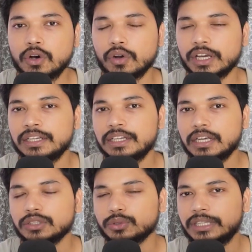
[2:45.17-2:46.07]
okay
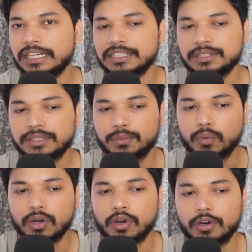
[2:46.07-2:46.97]
so that is the
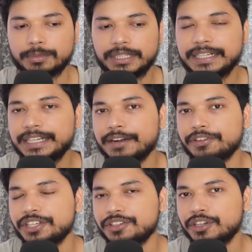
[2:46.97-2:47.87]
work of the
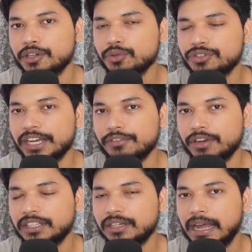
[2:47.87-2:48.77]
dft engineer to check
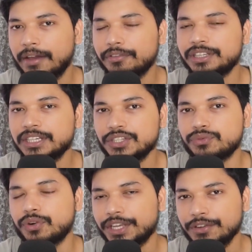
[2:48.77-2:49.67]
whether everything is
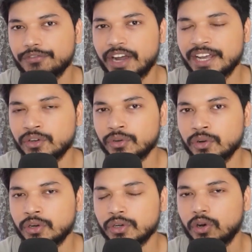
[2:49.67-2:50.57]
working fine or
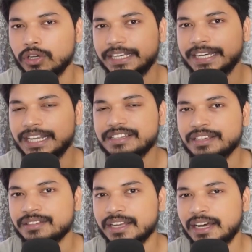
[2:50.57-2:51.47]
not or the
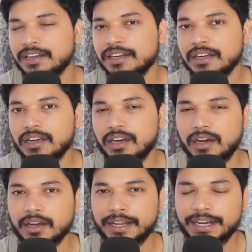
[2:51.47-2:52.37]
connections are
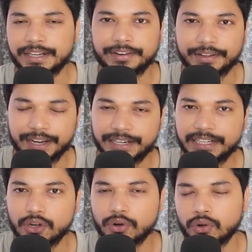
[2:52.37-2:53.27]
uh, connected
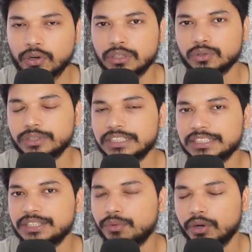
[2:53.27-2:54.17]
correctly or not so this
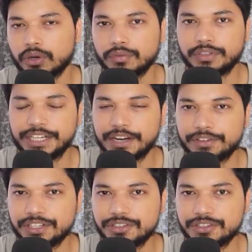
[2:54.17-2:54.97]
is the work of the dft